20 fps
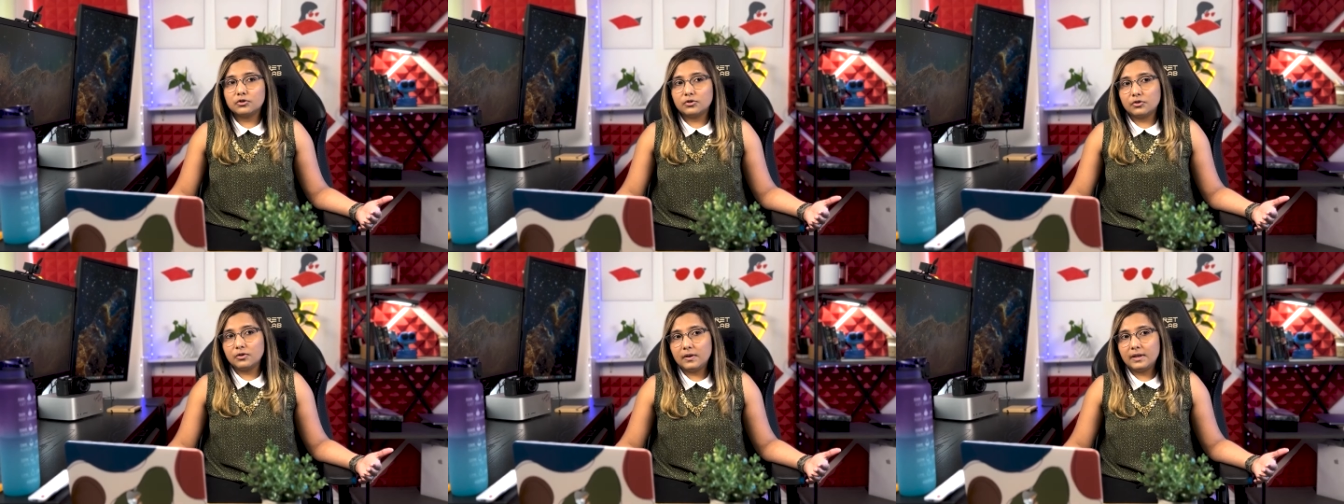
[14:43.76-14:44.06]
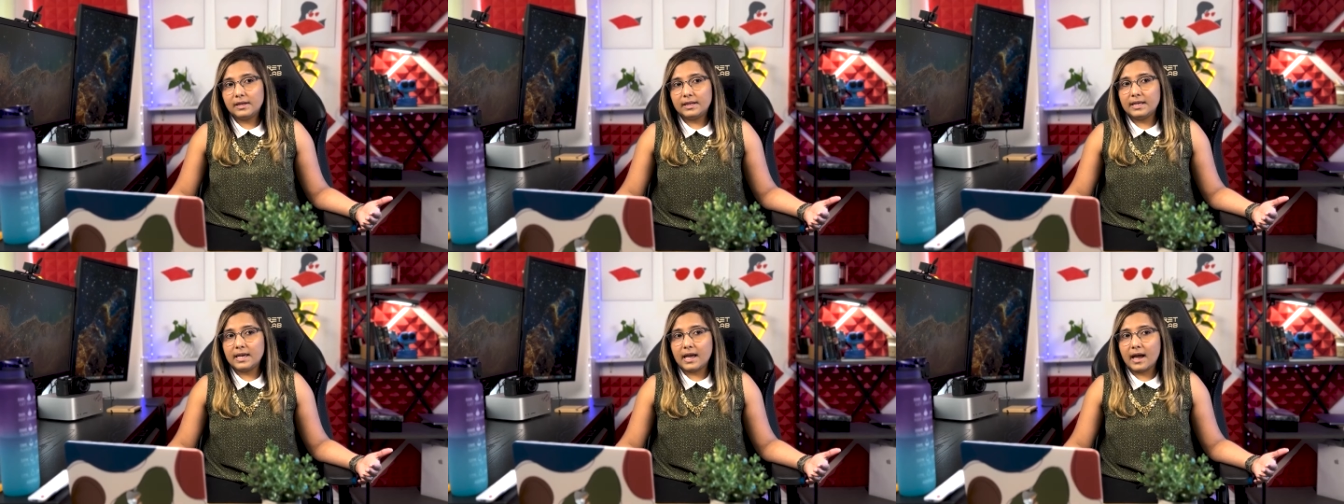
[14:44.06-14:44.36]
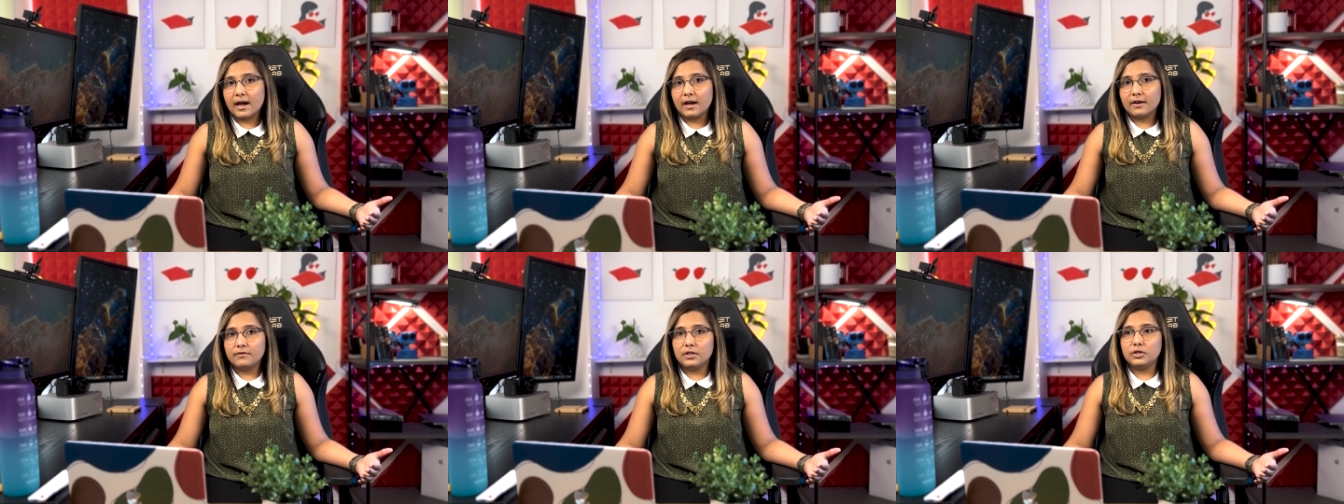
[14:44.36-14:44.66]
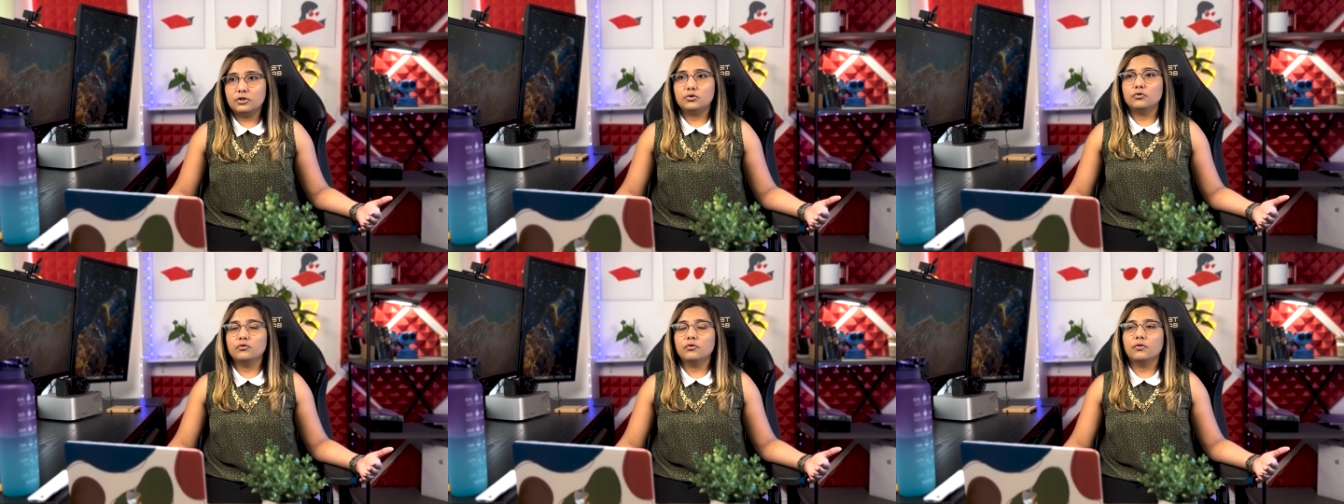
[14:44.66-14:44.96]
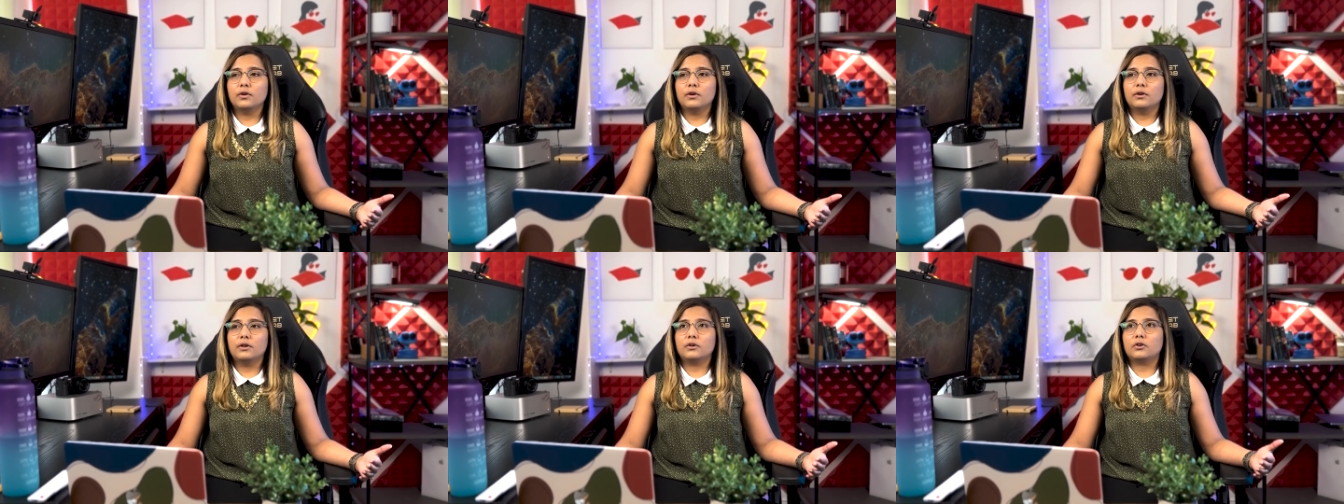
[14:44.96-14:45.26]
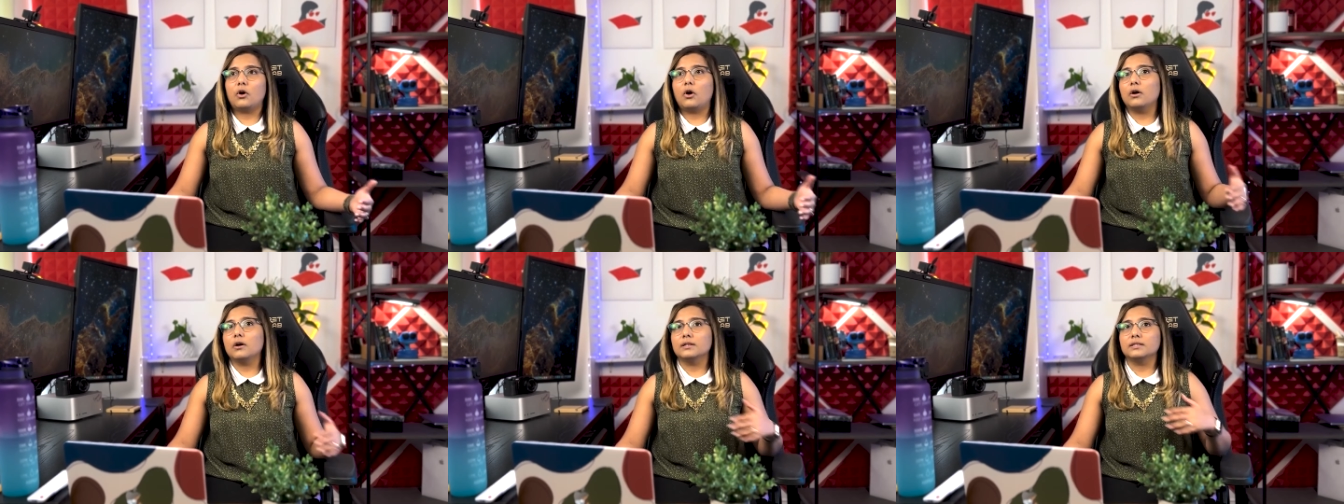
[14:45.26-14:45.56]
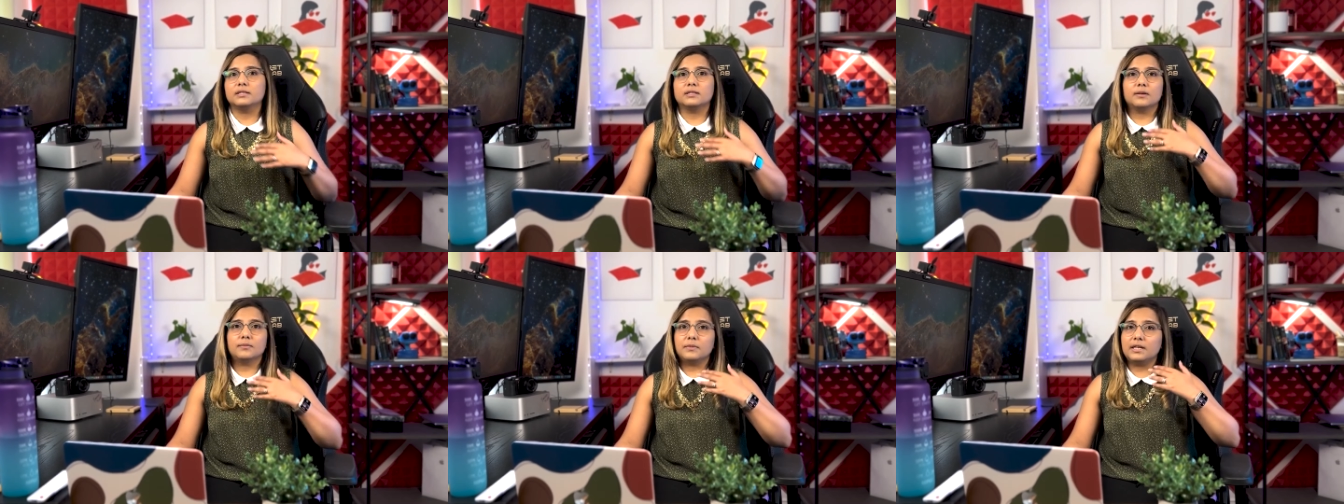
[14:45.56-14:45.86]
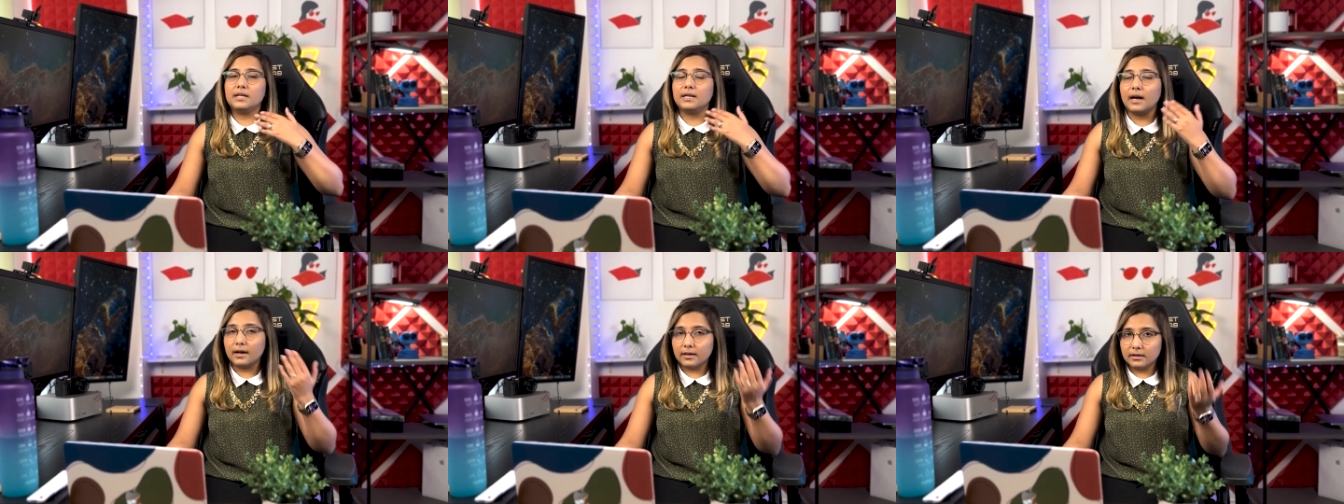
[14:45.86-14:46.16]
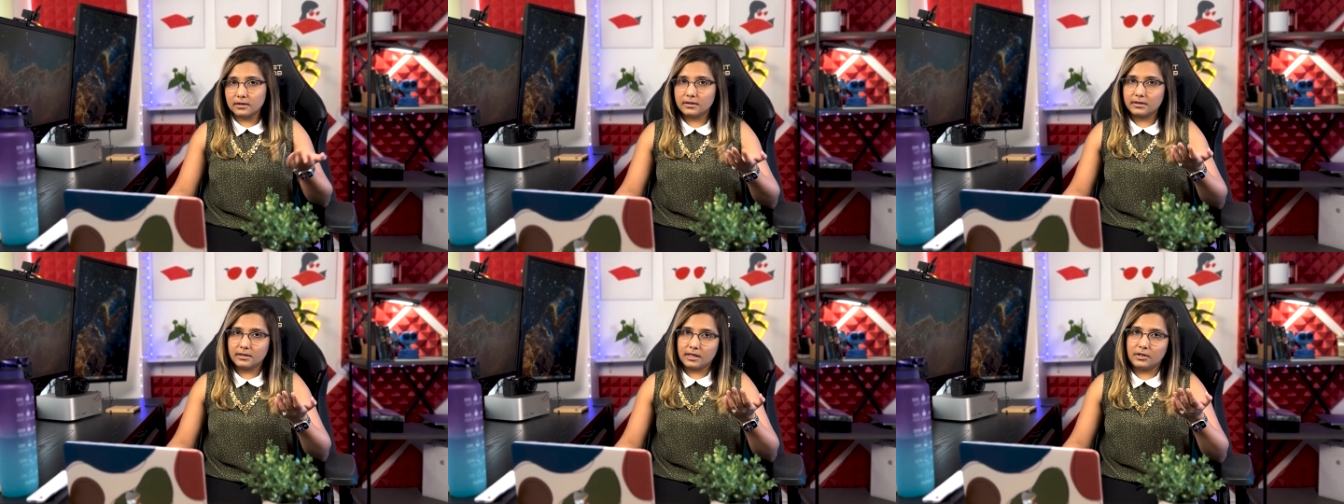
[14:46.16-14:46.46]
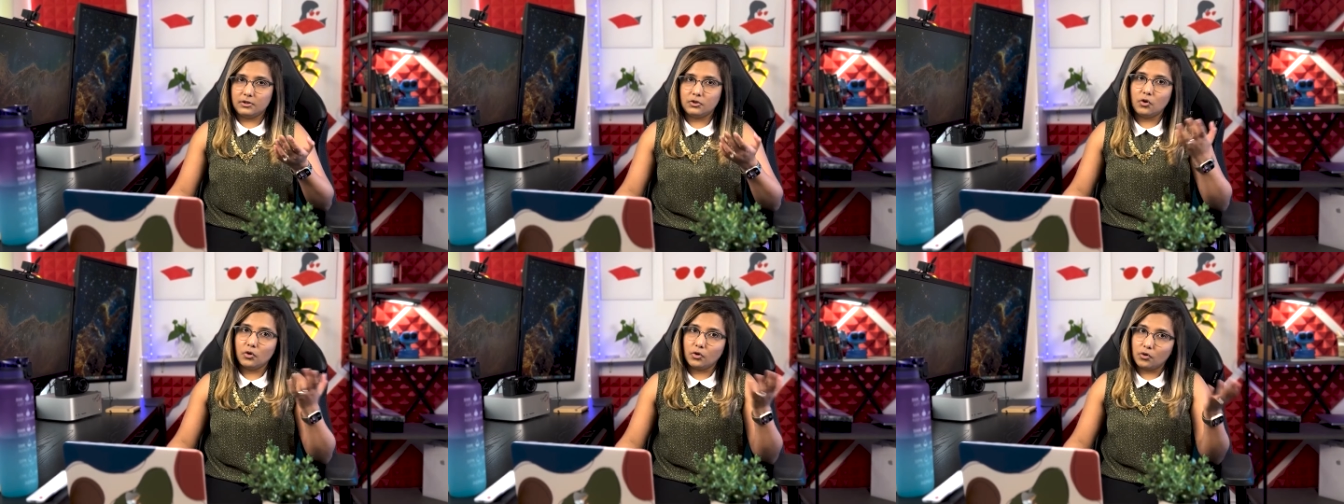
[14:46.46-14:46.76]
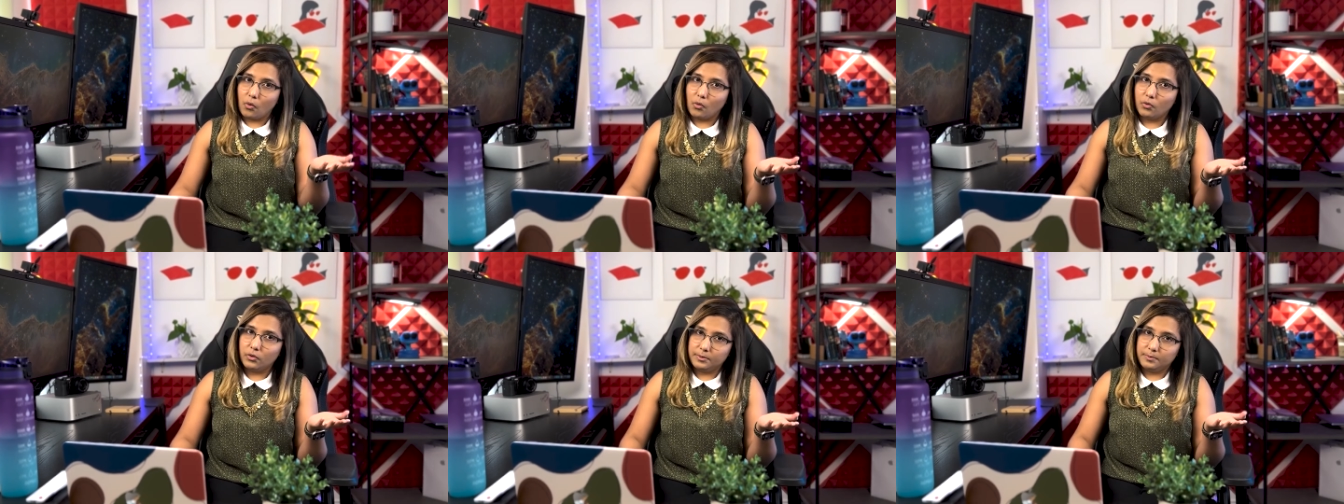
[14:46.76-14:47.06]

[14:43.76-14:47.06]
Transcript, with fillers: really having to work on something other than your own